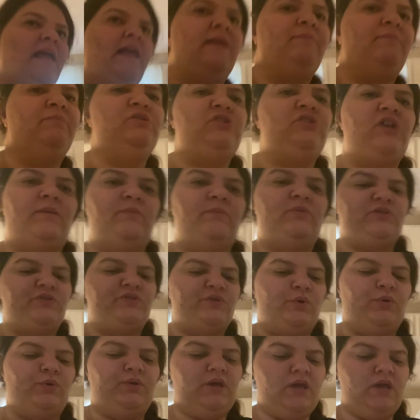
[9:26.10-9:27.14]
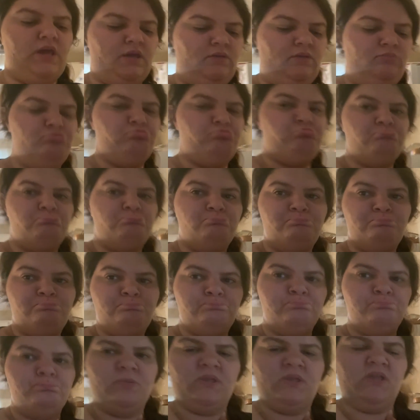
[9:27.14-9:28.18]
in pajamas all day.
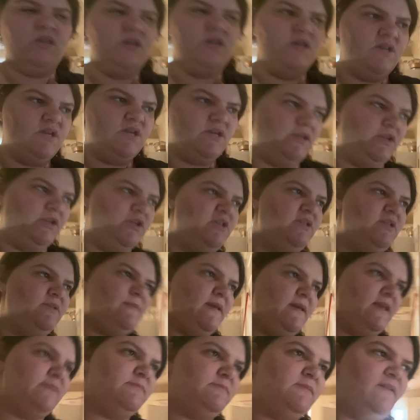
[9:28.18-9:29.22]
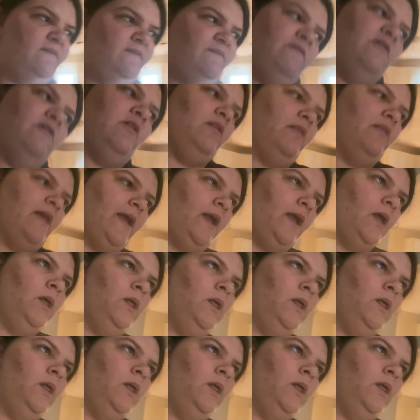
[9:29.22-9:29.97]
It just makes me feel like...